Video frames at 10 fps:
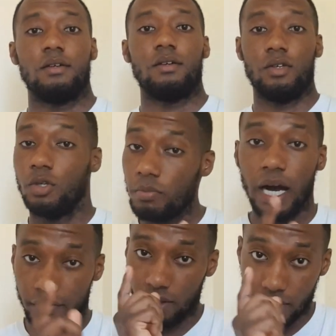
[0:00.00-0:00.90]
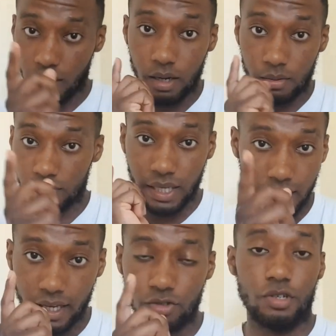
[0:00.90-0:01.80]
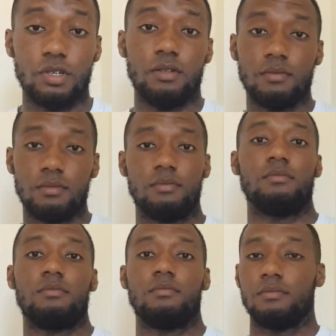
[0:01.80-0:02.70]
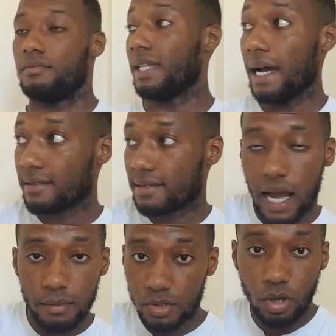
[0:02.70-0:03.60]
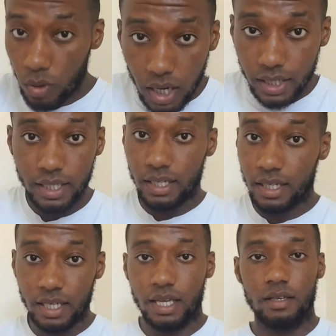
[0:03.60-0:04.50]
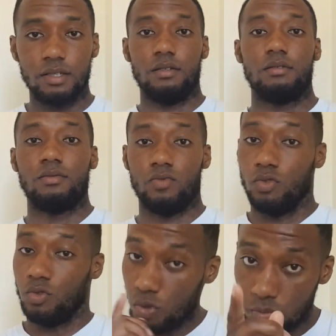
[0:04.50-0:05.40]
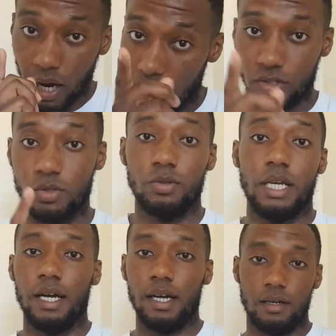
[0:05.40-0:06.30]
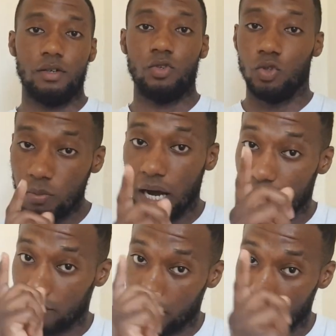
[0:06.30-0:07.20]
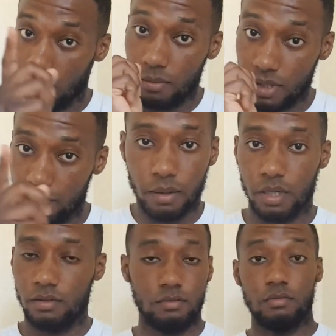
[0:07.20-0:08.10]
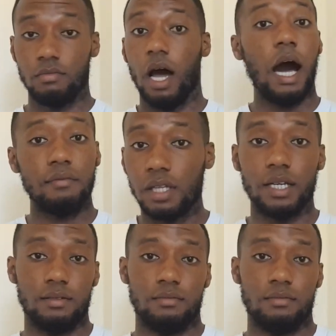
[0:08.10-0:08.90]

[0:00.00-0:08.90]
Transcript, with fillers: You might have to become the electrician. That tap's not working in the kitchen. You might have to sort that out. You might have to become the plumber. I've done it.